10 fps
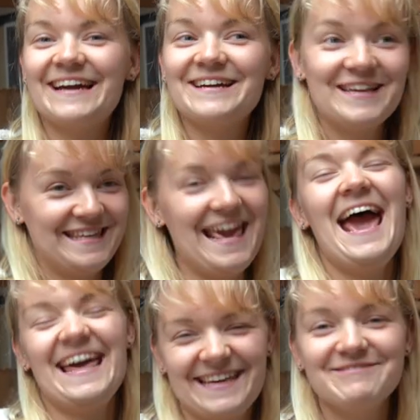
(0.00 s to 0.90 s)
yeah,
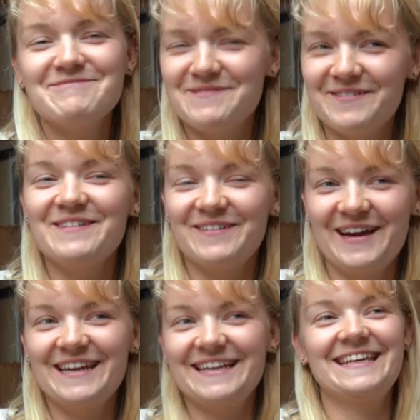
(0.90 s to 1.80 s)
that would be right, we
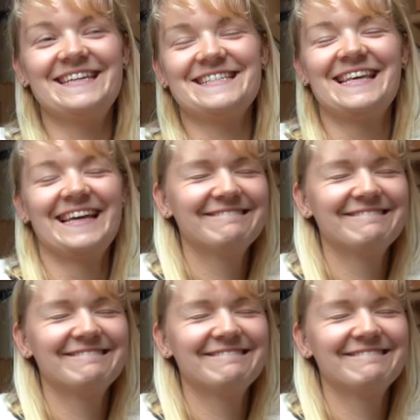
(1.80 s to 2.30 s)
are in Keiss.